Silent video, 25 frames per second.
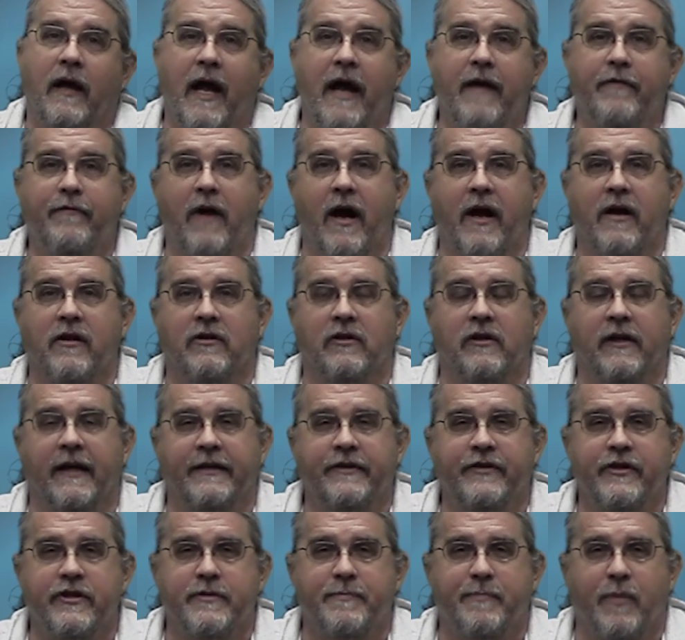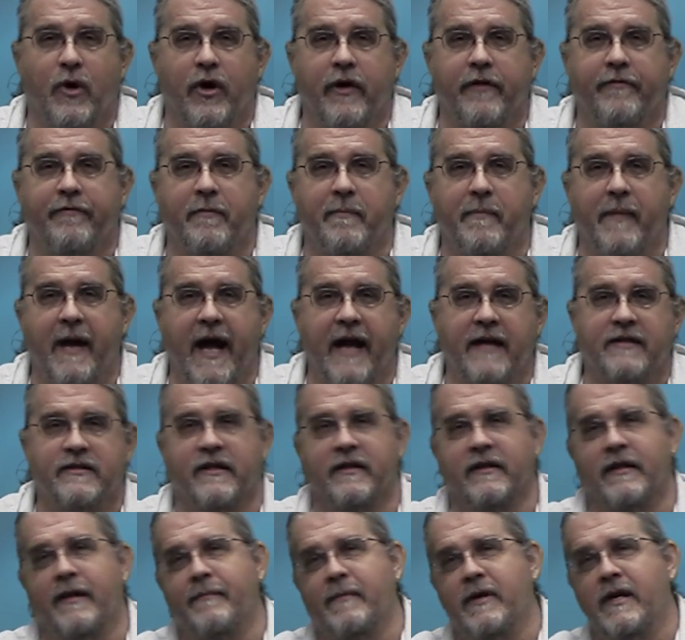Hey vinyl collectors, Bernie from Bags
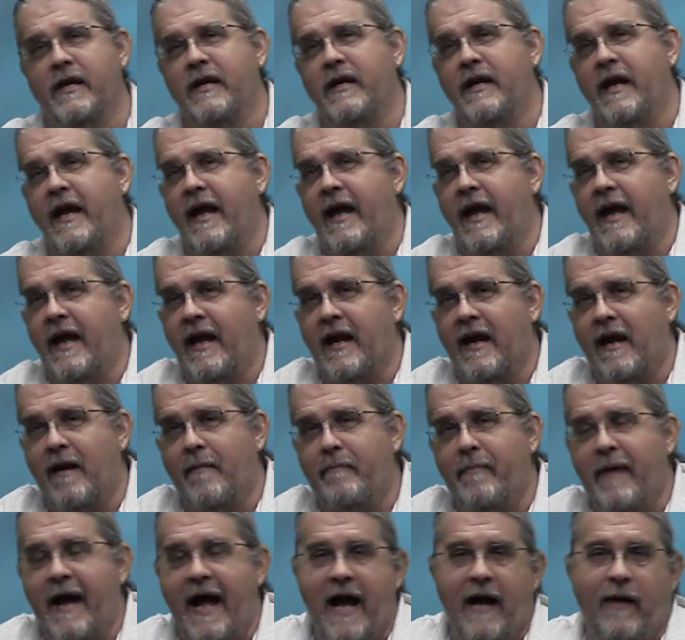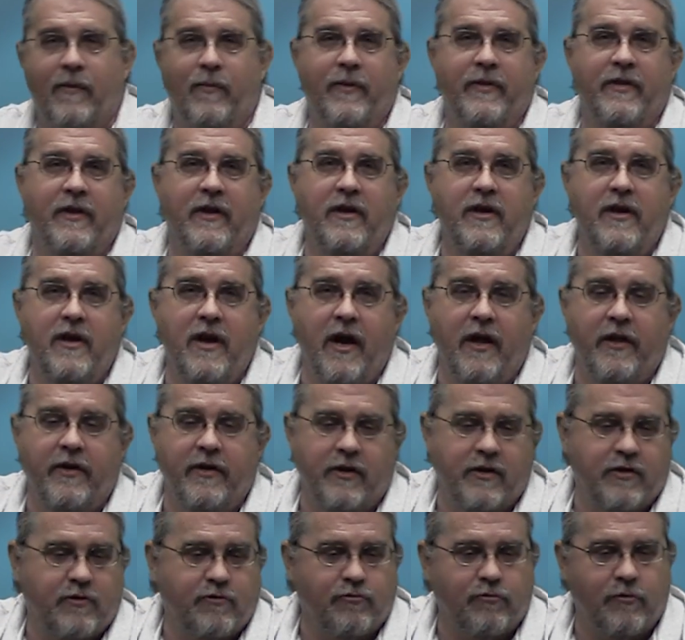Unlimited, and I'm back with
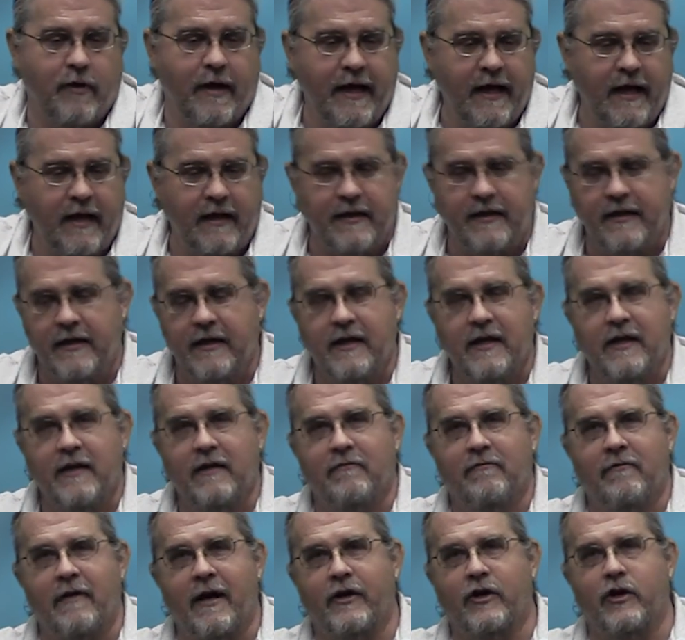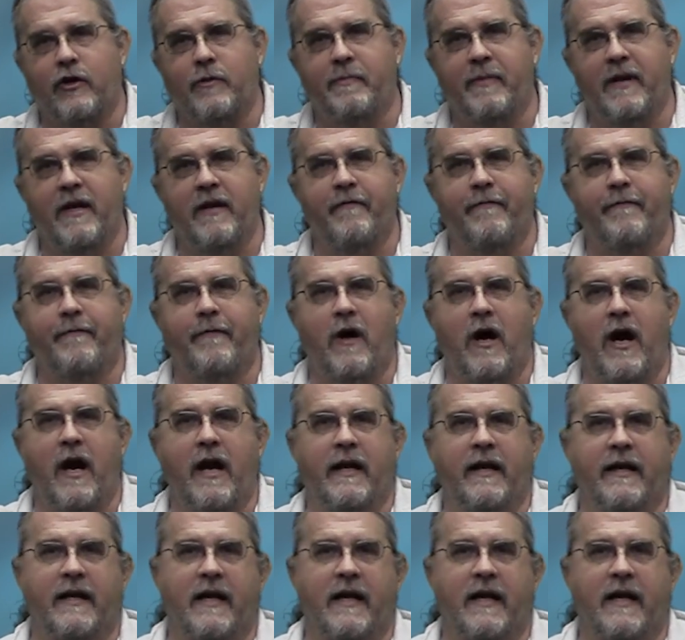another great record bin find.